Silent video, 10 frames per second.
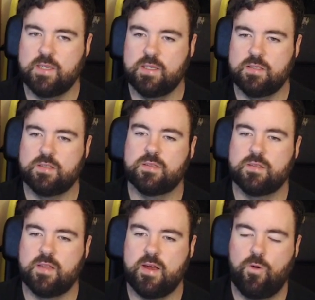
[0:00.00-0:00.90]
is
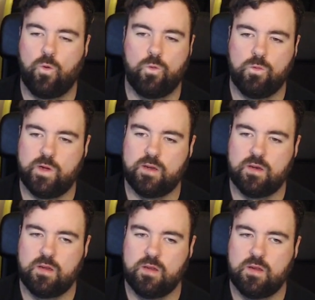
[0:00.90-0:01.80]
now with
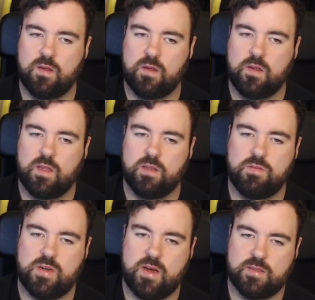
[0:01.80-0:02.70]

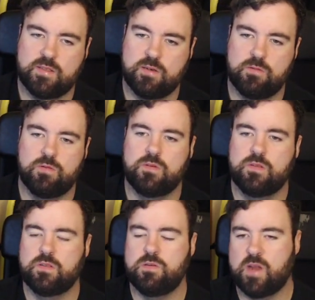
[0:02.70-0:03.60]
Ronaldo,
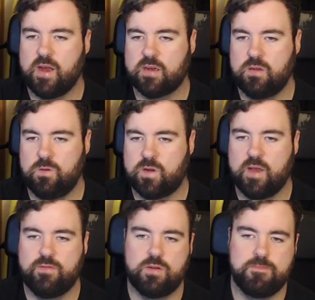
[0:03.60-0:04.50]
Lukaku,
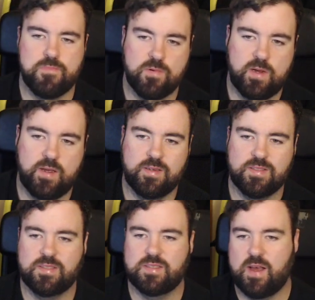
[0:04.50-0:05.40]
Kevin De Bruyne,
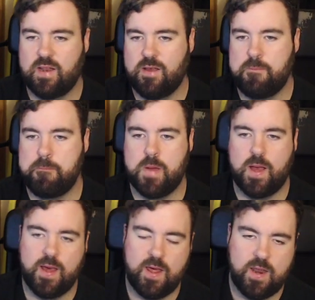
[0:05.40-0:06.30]
Salah,
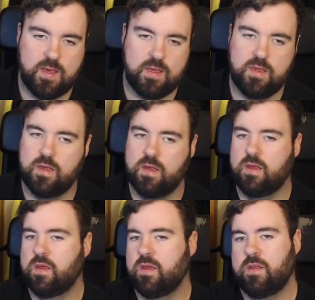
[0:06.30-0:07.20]
Mane,
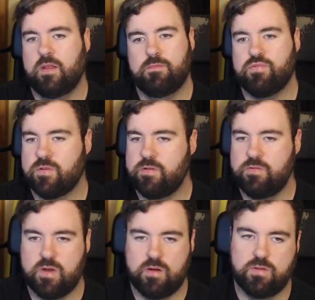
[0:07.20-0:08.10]

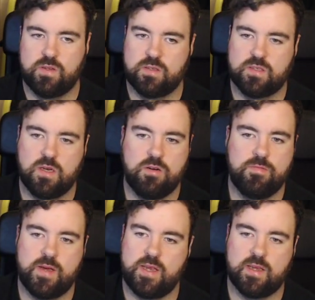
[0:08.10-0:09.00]
Bruno. There's so
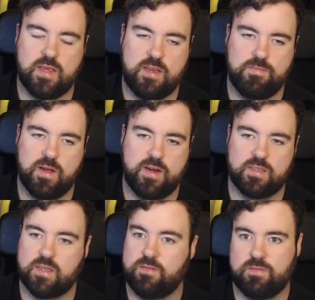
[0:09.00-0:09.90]
many key players.
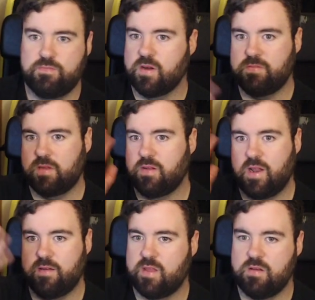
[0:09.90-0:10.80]
I've probably even
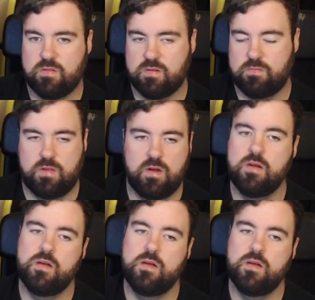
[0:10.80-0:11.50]
left out some there.